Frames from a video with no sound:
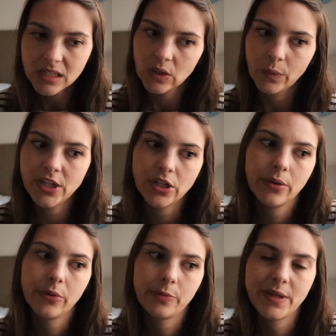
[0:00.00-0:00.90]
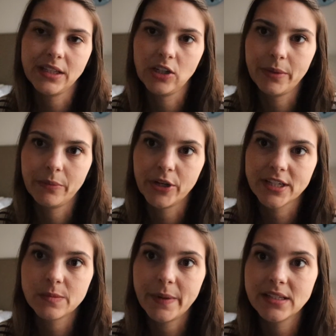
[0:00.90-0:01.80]
We knew it would be a little bit more
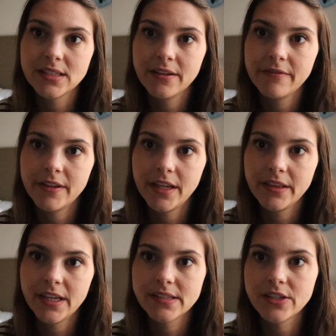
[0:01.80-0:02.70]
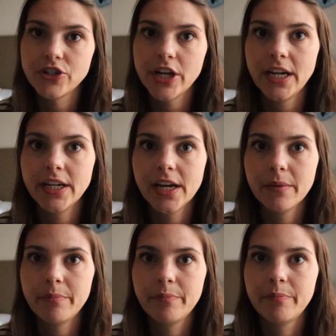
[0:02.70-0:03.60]
expensive than things in
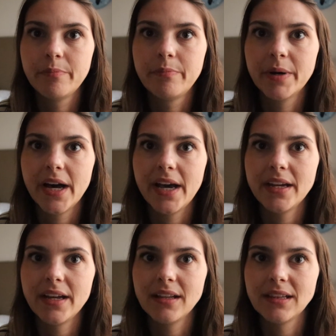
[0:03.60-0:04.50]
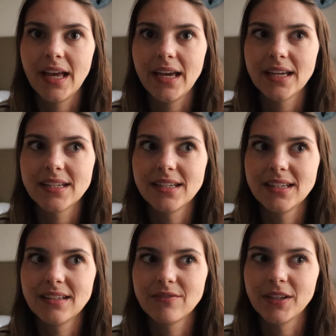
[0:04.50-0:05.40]
China, but like it
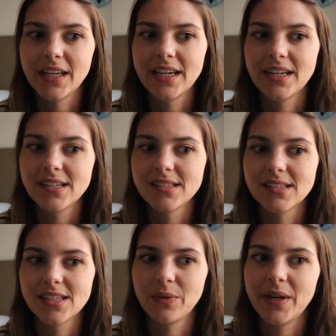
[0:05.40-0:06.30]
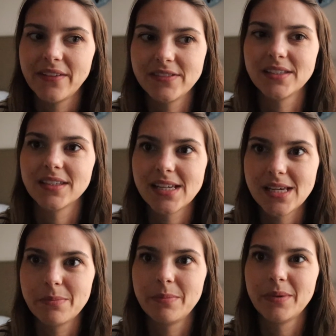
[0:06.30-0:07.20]
didn't really hit us until we have to
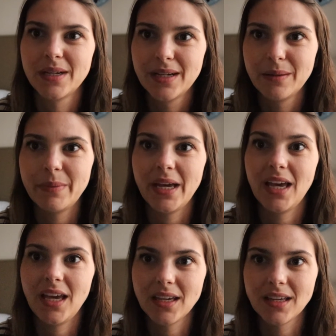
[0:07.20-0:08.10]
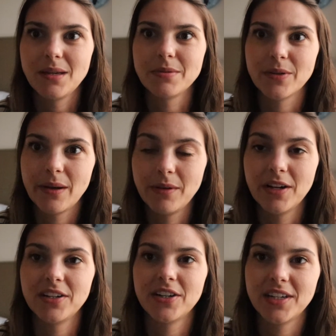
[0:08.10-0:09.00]
keep paying, keep swiping
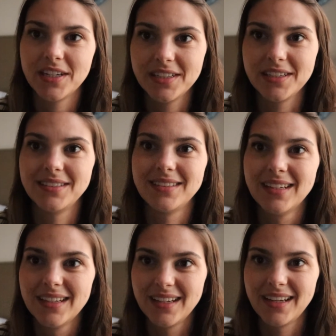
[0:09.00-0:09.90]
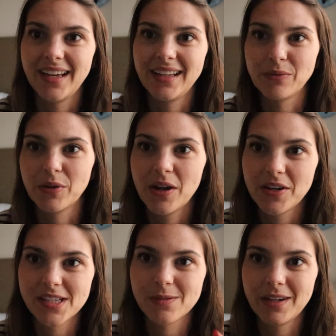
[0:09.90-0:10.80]
our card, and we're
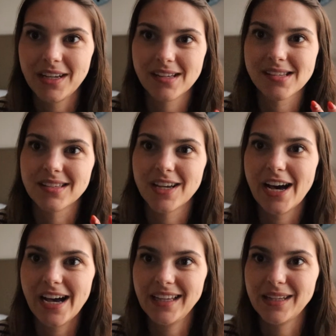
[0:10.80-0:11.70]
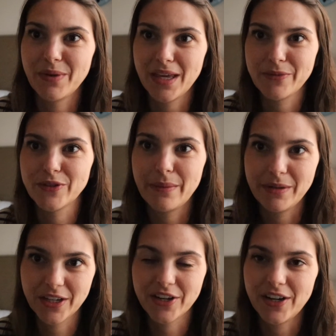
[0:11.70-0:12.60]
already sweating because it's hot, and then we keep
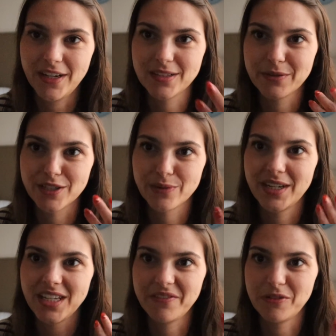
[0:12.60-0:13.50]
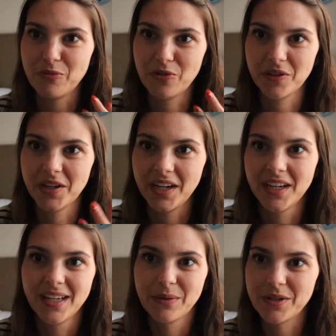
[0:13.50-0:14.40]
swiping the card, so we're sweating even more.
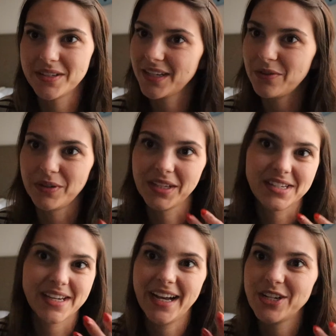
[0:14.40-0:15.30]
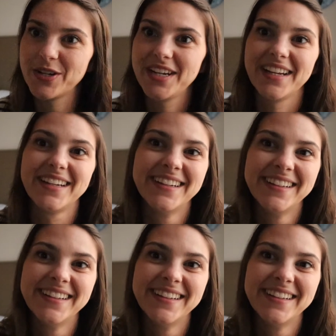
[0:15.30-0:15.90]
We're just getting really dehydrated.